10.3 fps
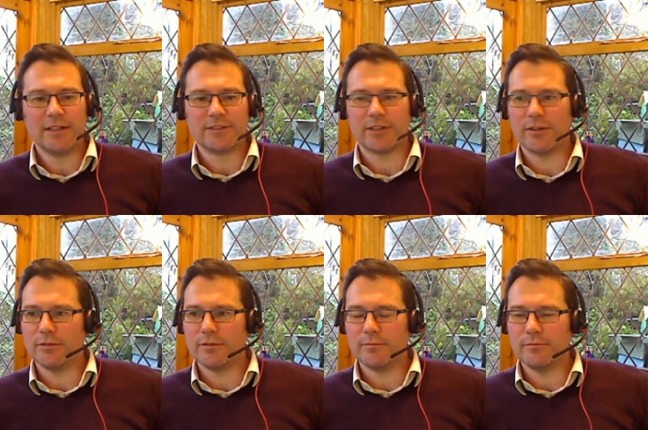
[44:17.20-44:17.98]

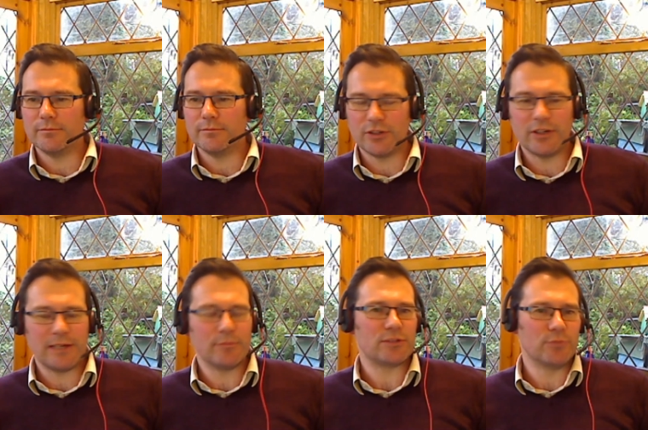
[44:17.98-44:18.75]
So
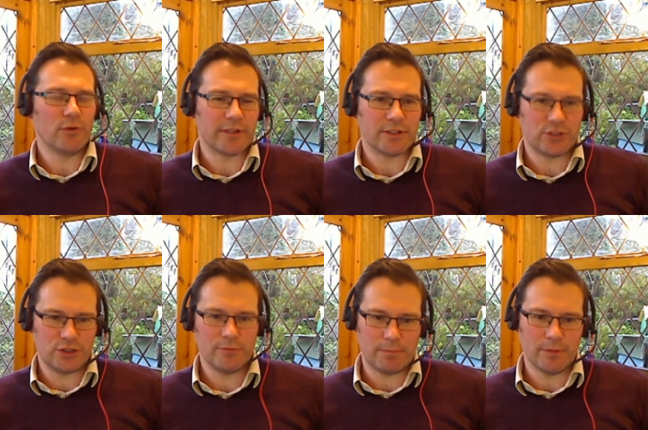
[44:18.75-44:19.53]
certainly much more the
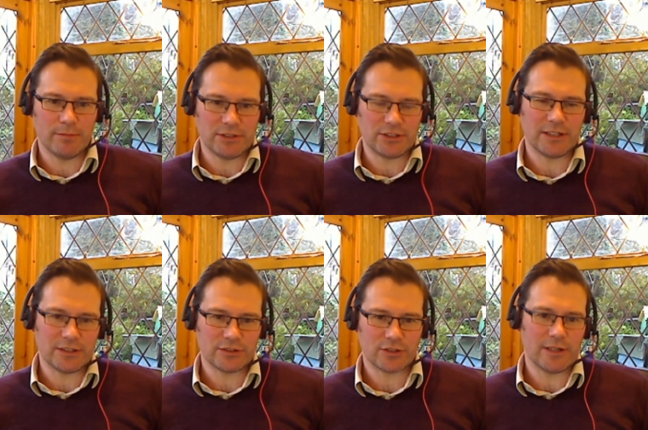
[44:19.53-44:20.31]
consumer
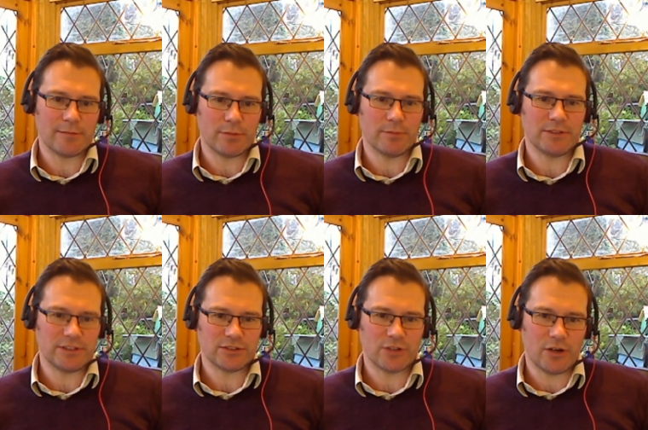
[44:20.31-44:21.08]
publishing, scholarly
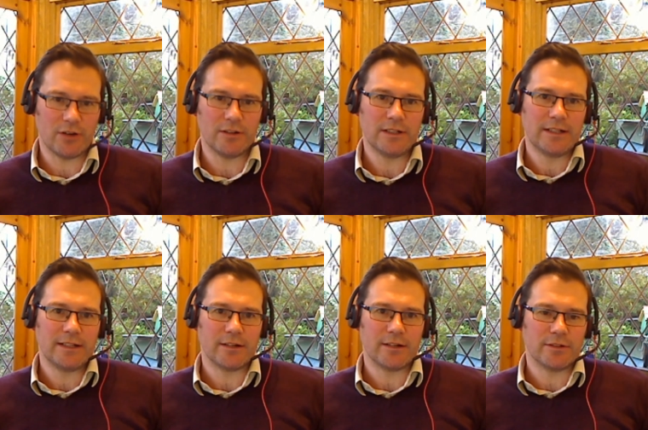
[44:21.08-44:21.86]
publishing has got,
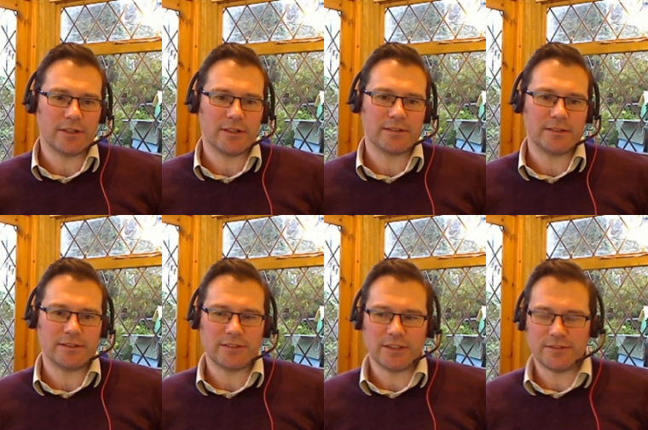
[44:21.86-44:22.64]

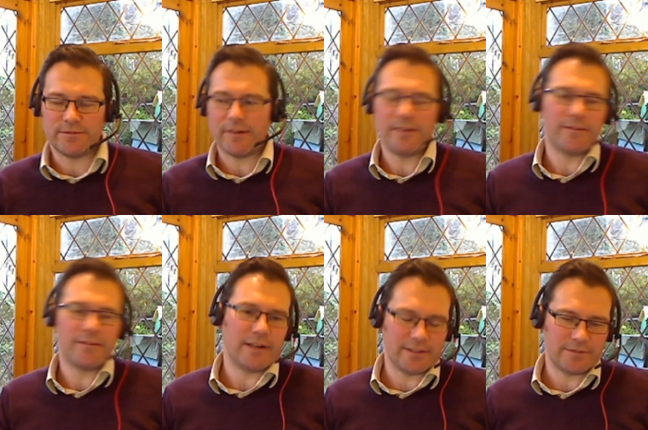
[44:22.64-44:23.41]
is very,
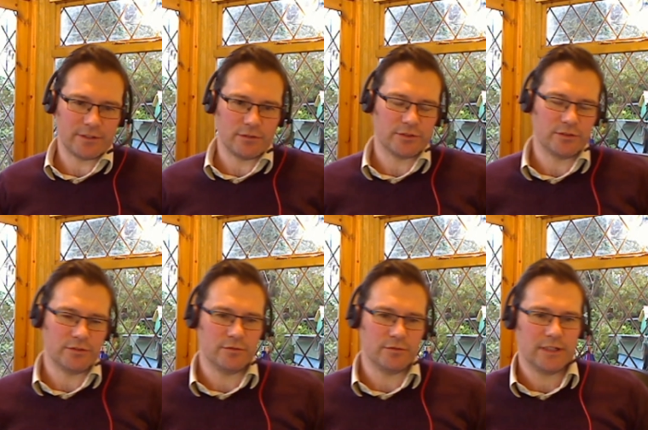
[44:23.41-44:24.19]
very difficult
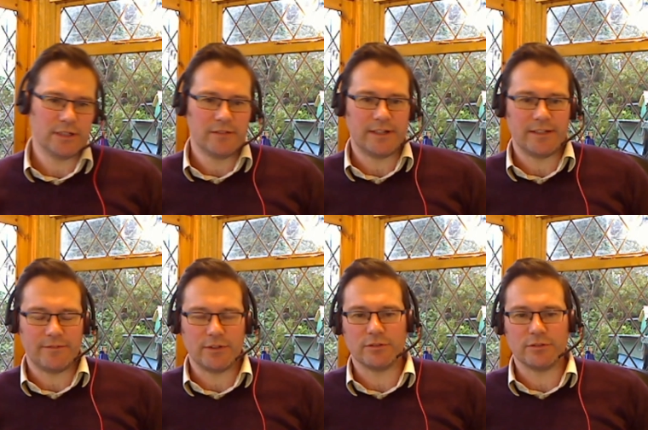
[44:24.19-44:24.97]
to
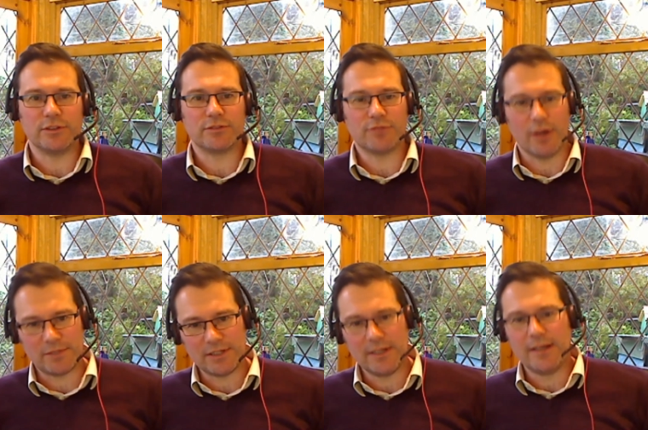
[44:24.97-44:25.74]

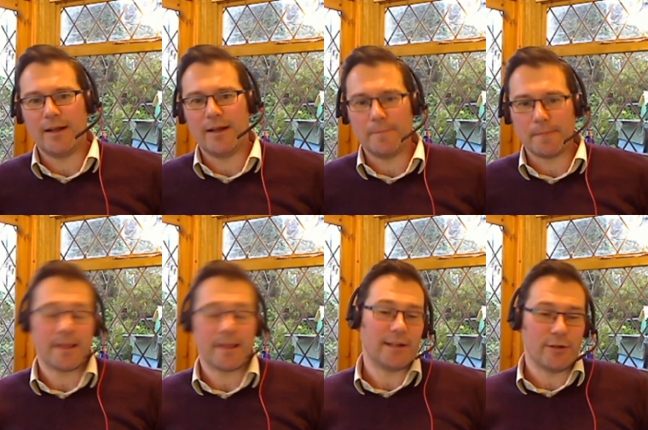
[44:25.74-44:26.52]
disrupt.
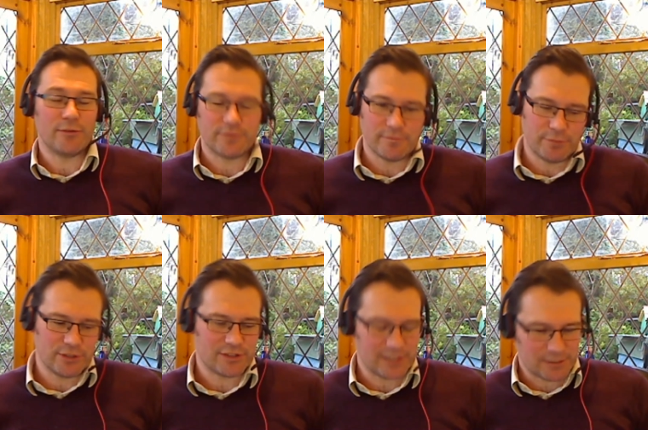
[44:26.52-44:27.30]
I know this from
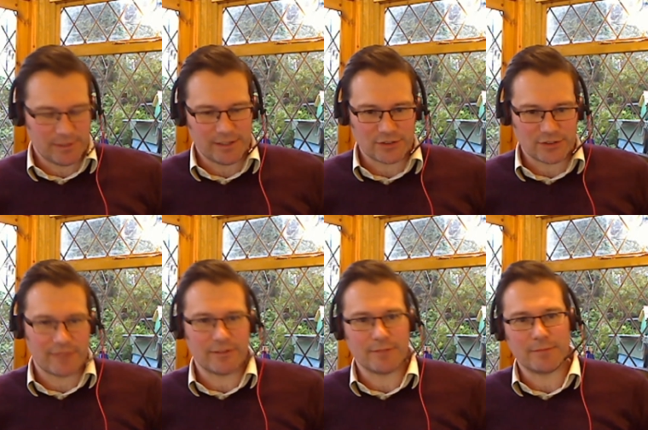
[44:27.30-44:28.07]
personal experience,
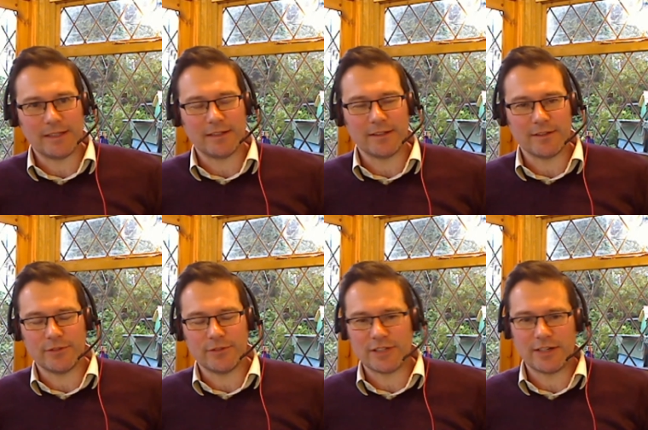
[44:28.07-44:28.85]
having been the
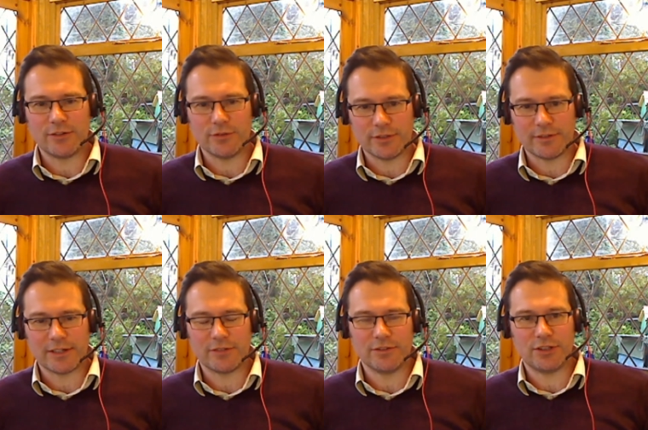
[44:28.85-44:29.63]
first editorial
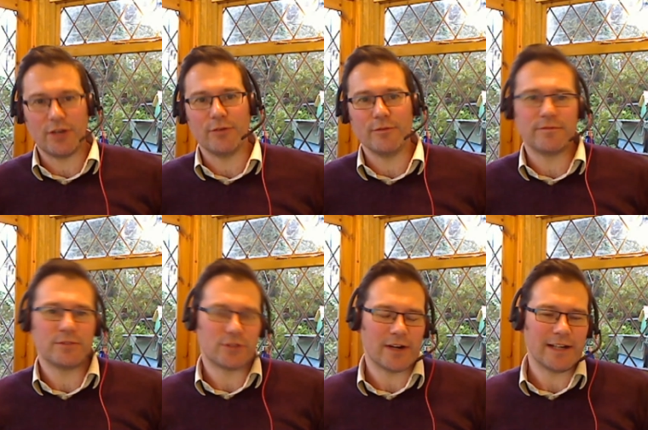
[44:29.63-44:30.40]
director at Jove.
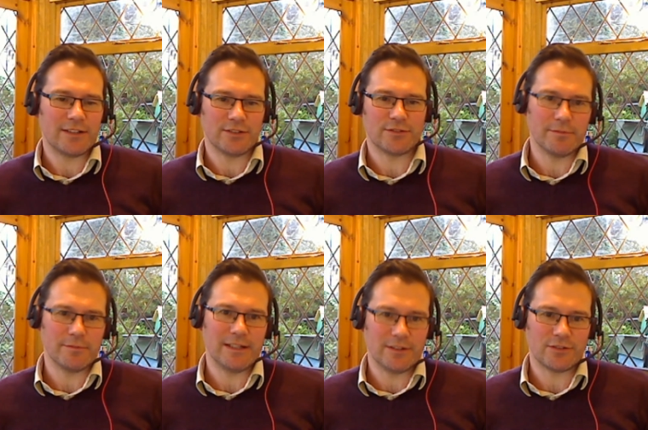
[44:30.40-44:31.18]
Trying to disrupt
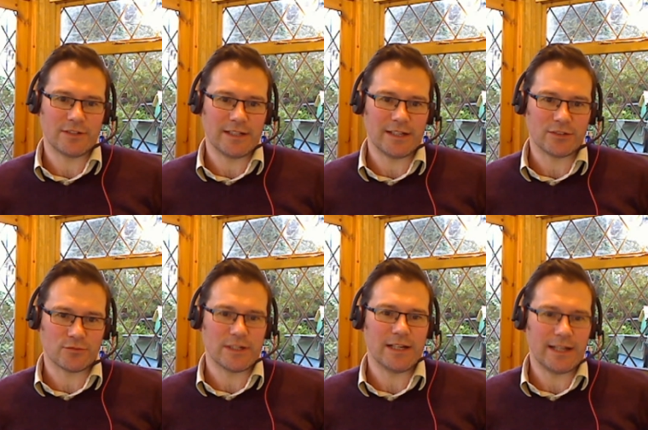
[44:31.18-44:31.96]
the industry, it's
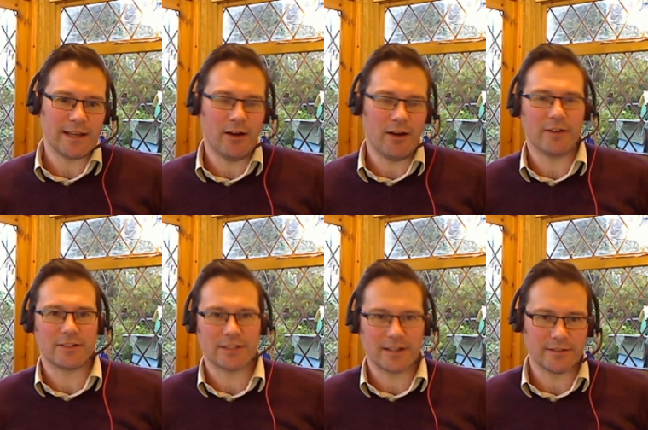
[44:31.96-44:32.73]
really hard
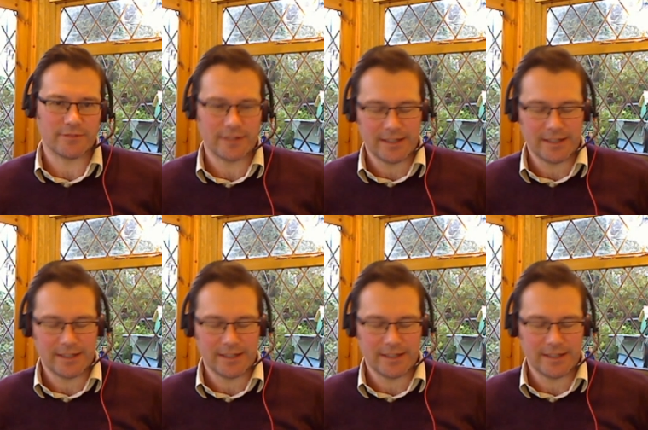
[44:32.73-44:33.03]
to kind of